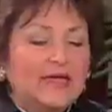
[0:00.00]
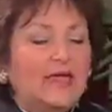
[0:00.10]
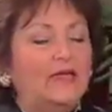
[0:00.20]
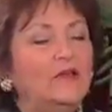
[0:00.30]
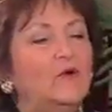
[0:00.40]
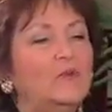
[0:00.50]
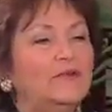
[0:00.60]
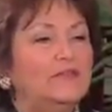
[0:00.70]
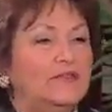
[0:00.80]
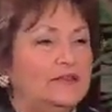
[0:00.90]
Kay, you know, one
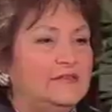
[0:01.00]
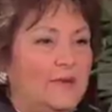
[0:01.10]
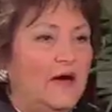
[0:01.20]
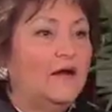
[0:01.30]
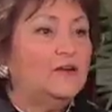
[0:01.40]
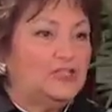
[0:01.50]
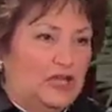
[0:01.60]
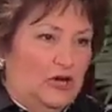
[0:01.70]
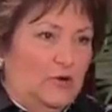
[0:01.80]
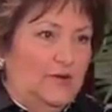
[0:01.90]
of the things about our
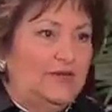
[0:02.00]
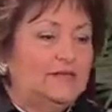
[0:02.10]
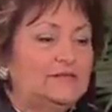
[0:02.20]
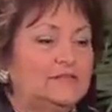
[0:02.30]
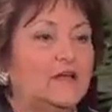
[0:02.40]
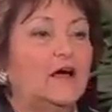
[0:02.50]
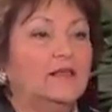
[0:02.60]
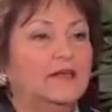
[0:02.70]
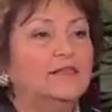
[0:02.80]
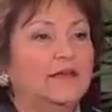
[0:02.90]
show is it's
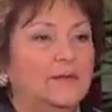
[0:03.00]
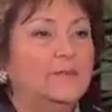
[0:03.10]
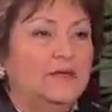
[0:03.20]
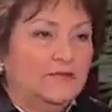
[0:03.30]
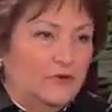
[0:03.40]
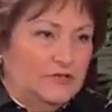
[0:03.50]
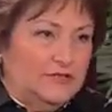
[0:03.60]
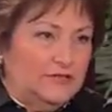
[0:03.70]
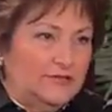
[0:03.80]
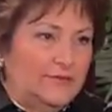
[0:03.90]
called In the Company of
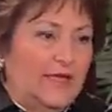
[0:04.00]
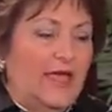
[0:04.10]
Horses.